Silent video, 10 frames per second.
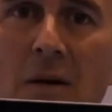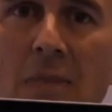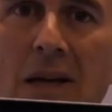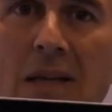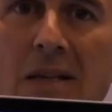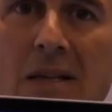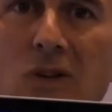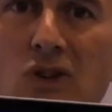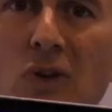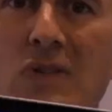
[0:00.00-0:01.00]
but it
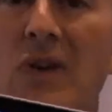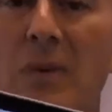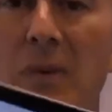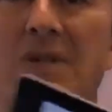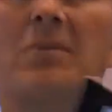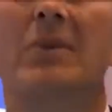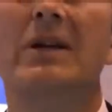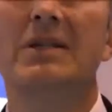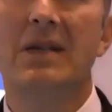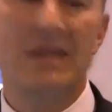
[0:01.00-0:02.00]
shows you the
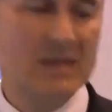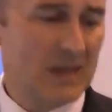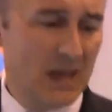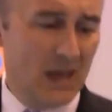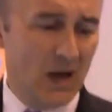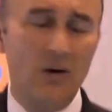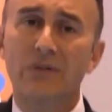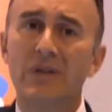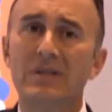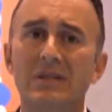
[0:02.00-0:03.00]
possibilities of
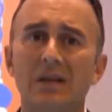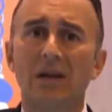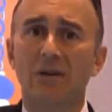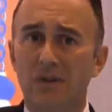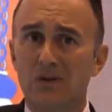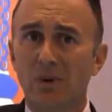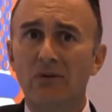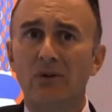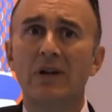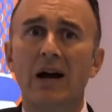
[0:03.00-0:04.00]
this
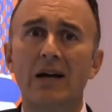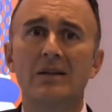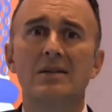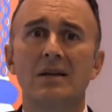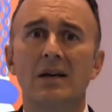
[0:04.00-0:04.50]
wavefront-guided